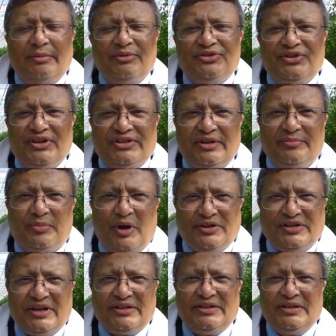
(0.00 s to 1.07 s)
Demonstration
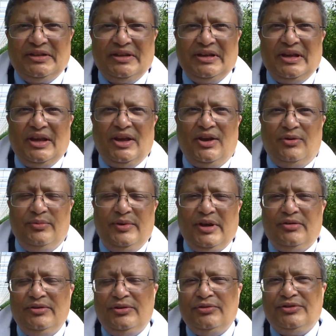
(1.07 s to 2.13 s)
Project, we are
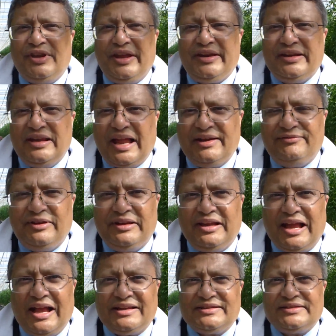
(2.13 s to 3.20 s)
going to take landfill
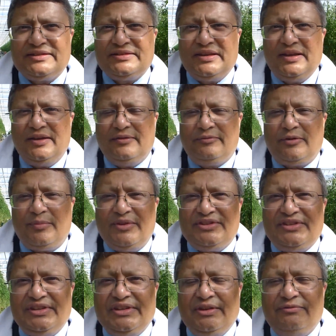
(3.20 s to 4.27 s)
gas from the
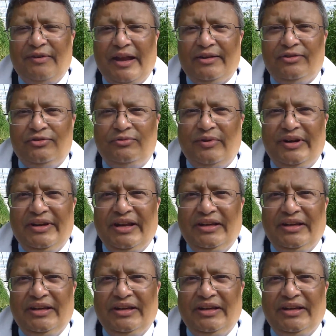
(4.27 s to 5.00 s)
City of Vancouver